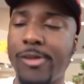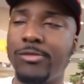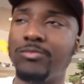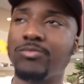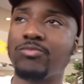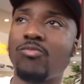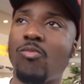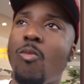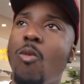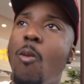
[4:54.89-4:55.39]

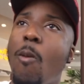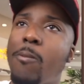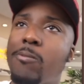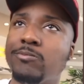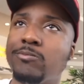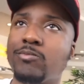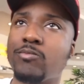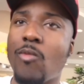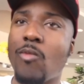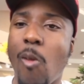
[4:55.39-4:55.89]
and I didn't
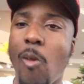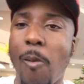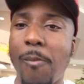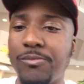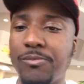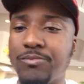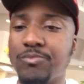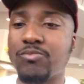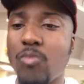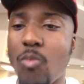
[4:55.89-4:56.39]
know what to get.
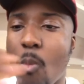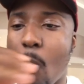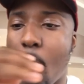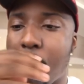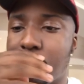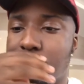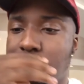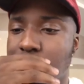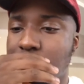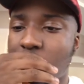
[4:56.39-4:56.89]
You get what I'm
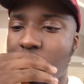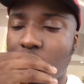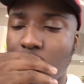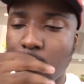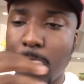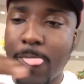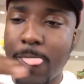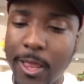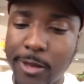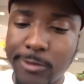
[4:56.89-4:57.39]
saying? I'm new there,